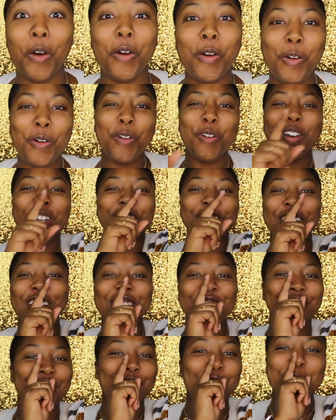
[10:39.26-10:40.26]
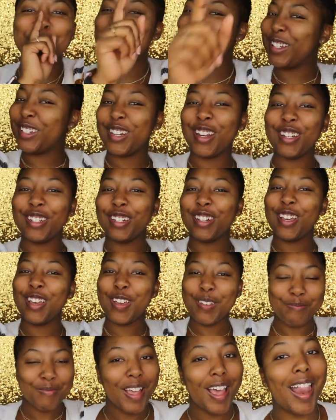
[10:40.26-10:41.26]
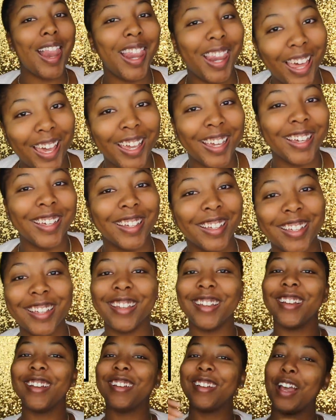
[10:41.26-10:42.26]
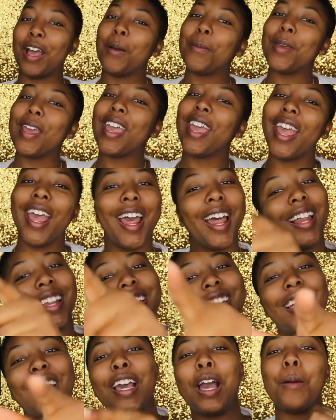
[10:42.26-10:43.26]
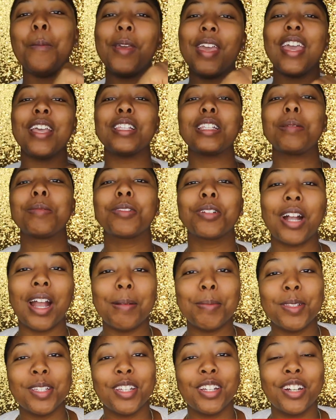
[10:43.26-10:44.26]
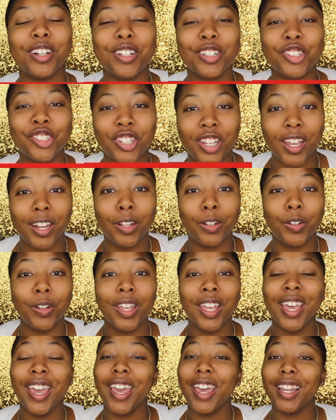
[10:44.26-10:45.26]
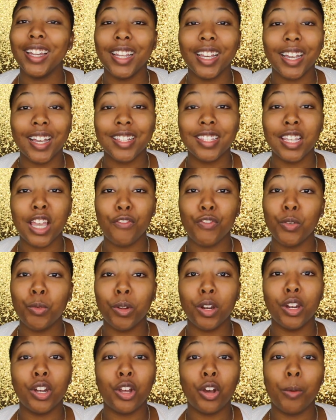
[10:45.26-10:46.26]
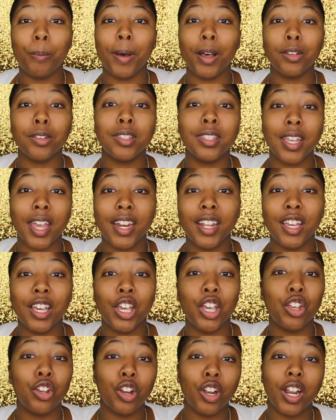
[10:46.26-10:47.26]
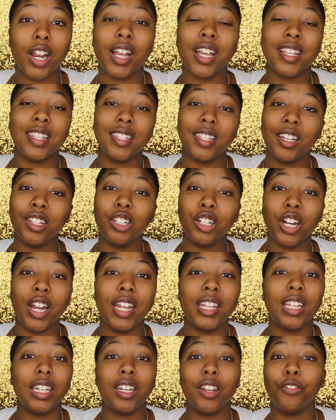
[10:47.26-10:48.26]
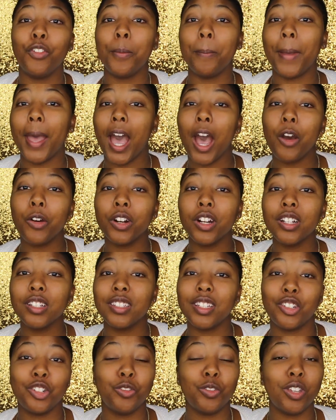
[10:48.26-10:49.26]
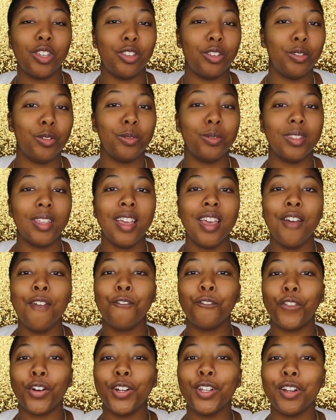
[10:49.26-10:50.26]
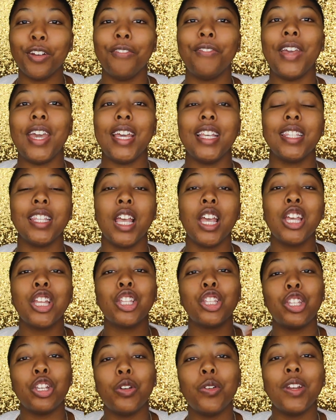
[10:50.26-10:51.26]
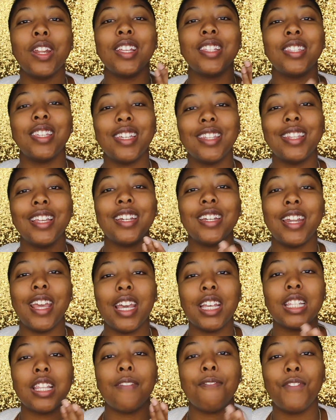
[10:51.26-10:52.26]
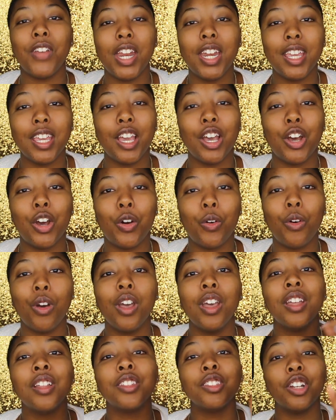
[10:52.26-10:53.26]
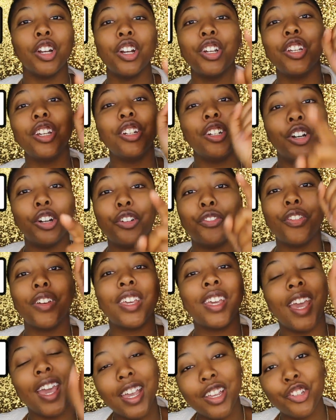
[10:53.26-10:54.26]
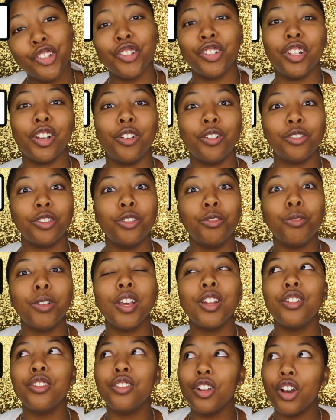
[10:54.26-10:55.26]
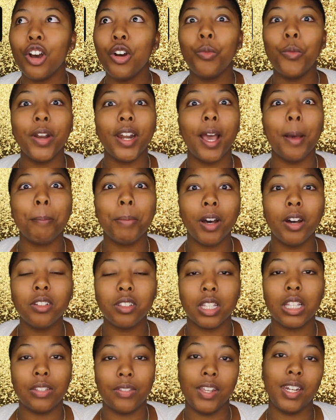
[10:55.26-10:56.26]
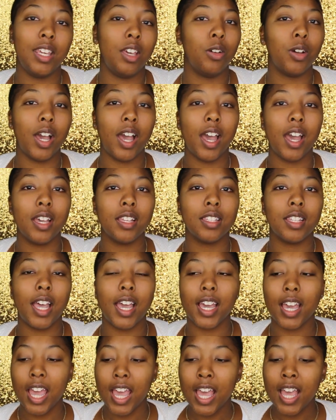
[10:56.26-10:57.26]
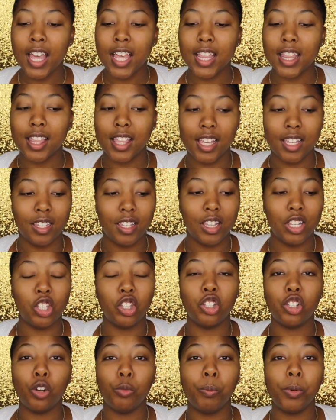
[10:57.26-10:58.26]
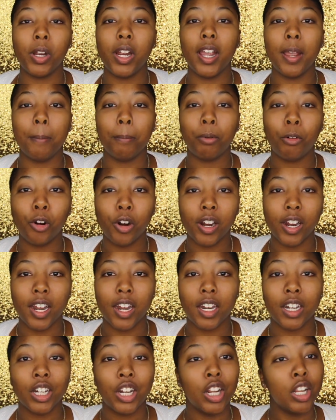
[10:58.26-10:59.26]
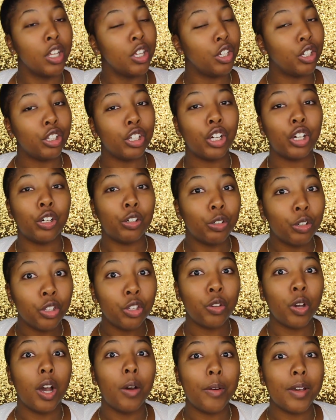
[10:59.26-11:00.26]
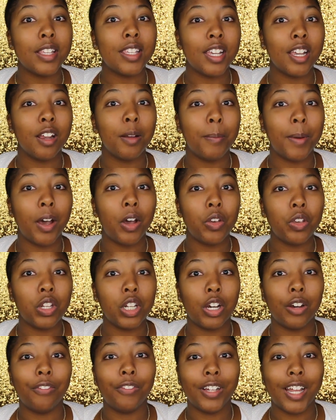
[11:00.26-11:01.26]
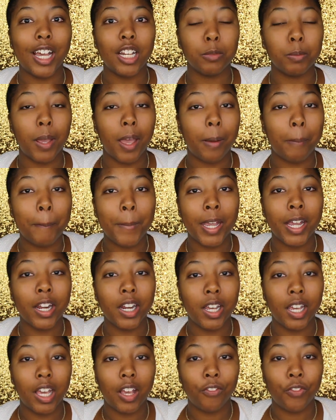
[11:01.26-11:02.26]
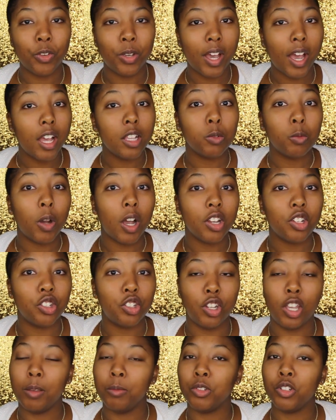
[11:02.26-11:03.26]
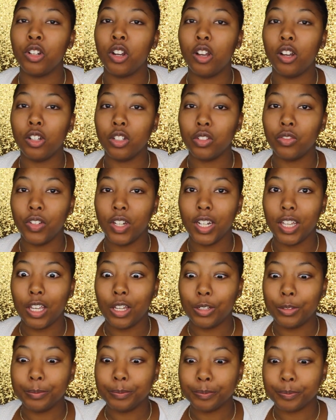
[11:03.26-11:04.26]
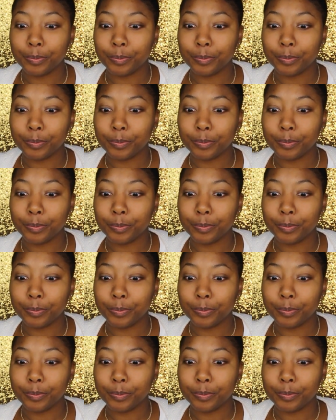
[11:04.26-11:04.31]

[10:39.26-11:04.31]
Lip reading: Oh, let's change it up, Like, comment, and subscribe to your girl's channel. And like I said, if you want to know about setting your concealer and the different powders that you can use for your face, tune into the next video. Turn your notifications on so you can know when I post this video, guys. Like, this is super important. You know, you always hear about, you know, Flashback Mary if you guys watch James Charles' video.